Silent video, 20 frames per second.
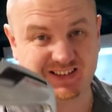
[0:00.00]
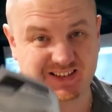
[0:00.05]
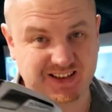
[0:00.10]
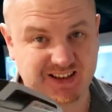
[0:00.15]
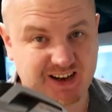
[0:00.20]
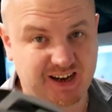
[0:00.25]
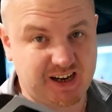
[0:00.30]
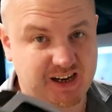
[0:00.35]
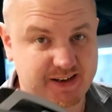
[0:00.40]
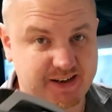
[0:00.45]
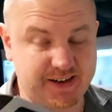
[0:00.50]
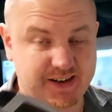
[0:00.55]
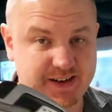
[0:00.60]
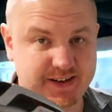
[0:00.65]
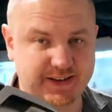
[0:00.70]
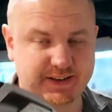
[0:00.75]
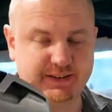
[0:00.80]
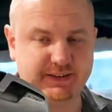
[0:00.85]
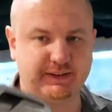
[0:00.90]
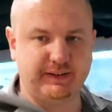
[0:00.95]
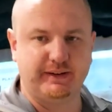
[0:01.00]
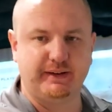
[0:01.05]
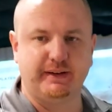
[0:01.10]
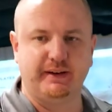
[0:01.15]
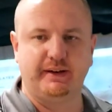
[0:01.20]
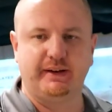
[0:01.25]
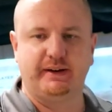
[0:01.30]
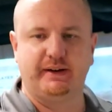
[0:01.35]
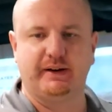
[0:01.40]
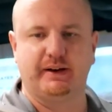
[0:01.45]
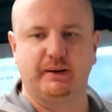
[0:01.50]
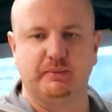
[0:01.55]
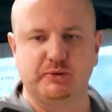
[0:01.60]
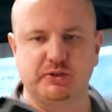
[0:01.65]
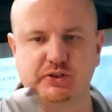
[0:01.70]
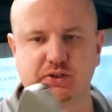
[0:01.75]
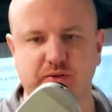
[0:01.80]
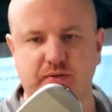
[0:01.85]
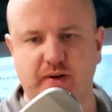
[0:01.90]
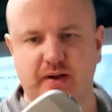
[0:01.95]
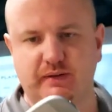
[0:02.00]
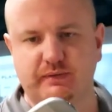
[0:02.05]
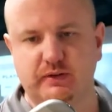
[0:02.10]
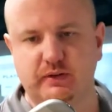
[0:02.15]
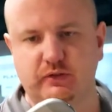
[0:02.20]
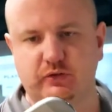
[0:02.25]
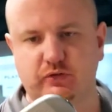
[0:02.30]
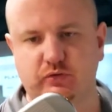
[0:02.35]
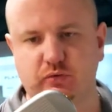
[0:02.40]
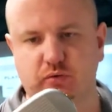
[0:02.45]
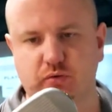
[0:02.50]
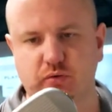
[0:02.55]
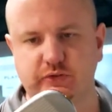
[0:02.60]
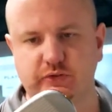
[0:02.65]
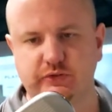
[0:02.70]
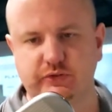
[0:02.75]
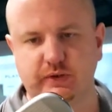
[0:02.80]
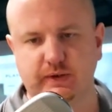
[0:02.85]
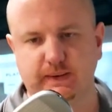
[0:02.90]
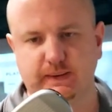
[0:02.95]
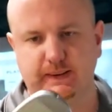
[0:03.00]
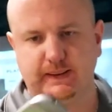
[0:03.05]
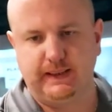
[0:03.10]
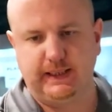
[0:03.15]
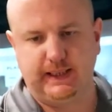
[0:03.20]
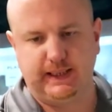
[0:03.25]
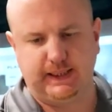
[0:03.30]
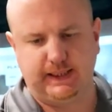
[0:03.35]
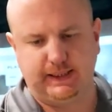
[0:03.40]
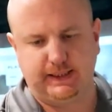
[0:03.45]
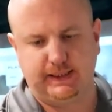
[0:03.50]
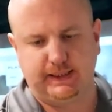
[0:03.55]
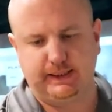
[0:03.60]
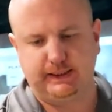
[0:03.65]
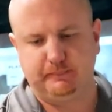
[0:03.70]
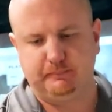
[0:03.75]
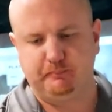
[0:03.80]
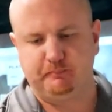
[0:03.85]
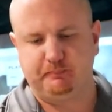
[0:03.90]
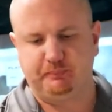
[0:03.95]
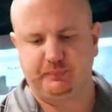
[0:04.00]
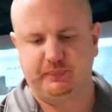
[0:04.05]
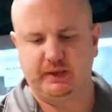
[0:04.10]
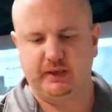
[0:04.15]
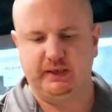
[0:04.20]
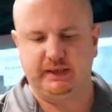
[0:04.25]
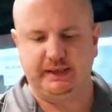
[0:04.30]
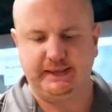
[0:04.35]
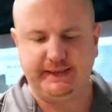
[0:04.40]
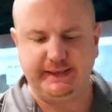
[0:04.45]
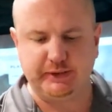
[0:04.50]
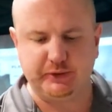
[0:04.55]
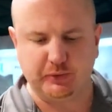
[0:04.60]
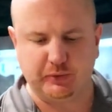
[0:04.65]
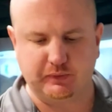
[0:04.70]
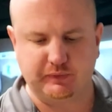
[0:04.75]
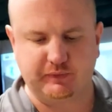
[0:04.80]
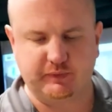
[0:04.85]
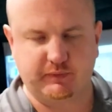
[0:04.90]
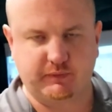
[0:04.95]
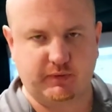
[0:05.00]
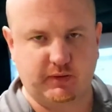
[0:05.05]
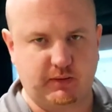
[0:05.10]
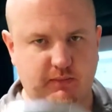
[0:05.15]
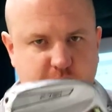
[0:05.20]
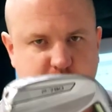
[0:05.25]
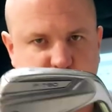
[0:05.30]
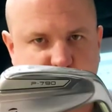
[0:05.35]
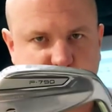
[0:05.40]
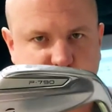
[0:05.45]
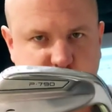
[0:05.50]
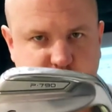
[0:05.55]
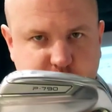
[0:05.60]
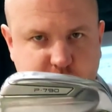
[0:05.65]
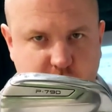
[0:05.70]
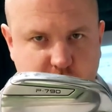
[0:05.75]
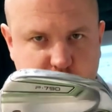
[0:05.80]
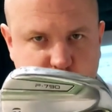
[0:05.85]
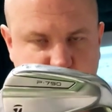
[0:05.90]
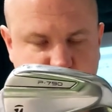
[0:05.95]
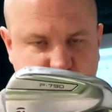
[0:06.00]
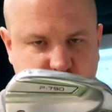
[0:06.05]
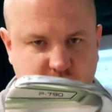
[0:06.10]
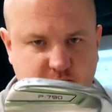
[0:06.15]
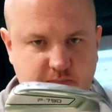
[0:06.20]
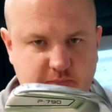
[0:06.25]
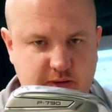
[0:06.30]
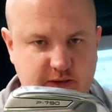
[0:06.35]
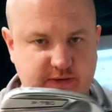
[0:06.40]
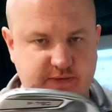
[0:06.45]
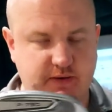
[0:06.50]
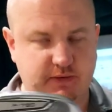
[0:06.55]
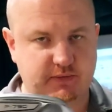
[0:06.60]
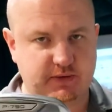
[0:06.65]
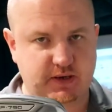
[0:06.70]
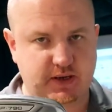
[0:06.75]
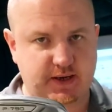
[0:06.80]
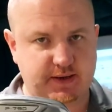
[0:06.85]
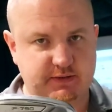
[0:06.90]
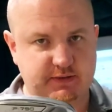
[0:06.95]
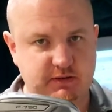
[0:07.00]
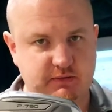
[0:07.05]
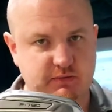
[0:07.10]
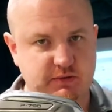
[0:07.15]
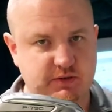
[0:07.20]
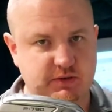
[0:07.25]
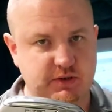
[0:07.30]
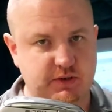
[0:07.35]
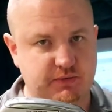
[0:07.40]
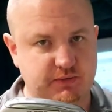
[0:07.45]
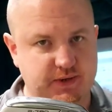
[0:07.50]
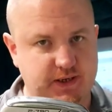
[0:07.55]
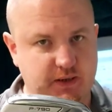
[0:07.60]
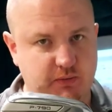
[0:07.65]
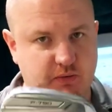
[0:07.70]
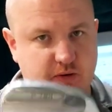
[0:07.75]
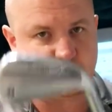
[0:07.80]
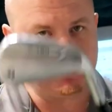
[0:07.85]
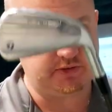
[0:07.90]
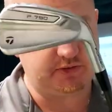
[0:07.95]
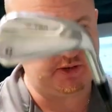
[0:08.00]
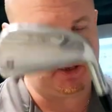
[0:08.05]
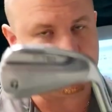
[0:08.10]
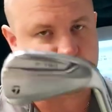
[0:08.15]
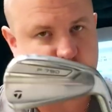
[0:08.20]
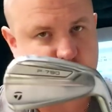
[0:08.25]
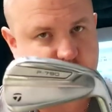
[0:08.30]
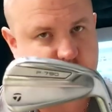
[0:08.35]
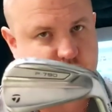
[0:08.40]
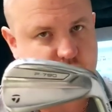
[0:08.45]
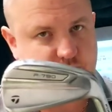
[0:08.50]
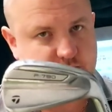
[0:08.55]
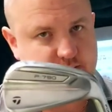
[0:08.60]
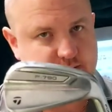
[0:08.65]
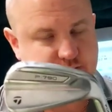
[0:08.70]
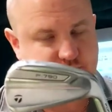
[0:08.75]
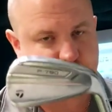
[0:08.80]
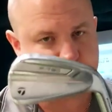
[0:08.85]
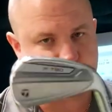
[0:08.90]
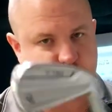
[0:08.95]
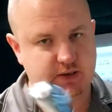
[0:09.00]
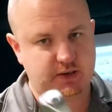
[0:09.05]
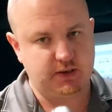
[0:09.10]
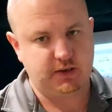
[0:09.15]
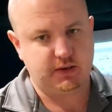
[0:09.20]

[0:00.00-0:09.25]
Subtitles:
Ti iron, just arrived in stores. Lead off from the famous p790, which did really well, second generation.